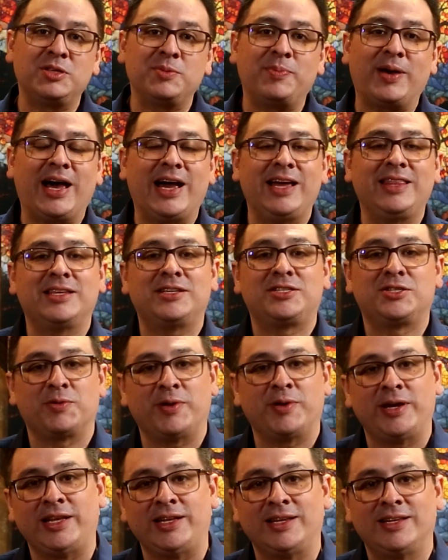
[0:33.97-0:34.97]
to Behind the
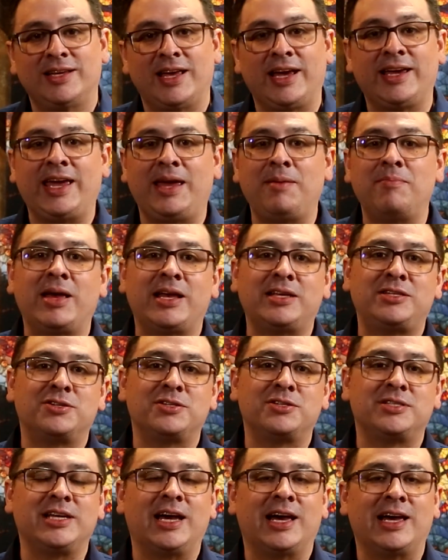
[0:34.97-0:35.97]
Screen, a Game
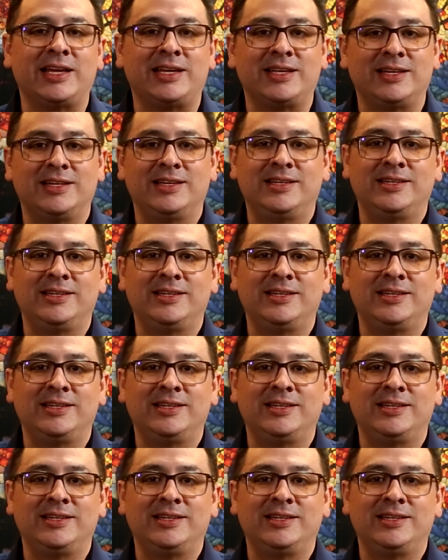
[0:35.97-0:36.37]
Master's Guide.